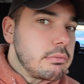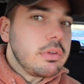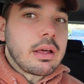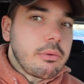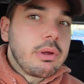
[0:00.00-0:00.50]

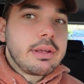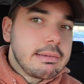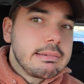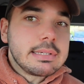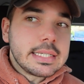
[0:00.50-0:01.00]
you know,
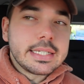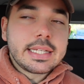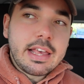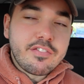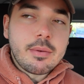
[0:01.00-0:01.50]

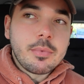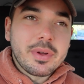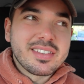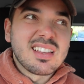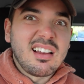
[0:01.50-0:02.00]
give him the
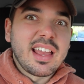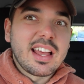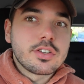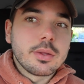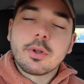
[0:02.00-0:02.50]
ones that I
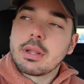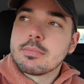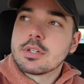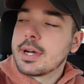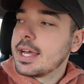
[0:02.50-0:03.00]
actually want him
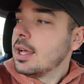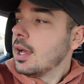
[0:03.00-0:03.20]
to wear.